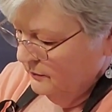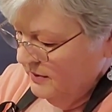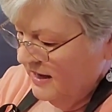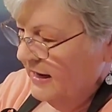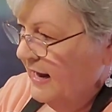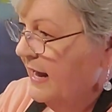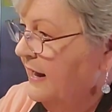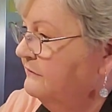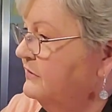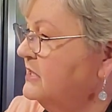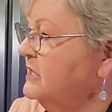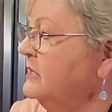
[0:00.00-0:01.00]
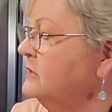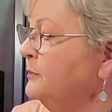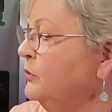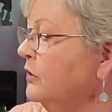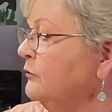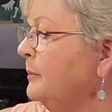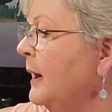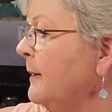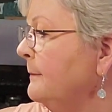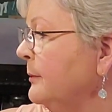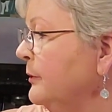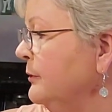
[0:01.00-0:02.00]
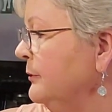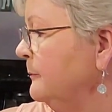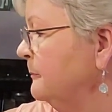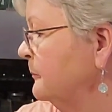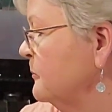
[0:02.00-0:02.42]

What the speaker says: about a half a teaspoon of pepper.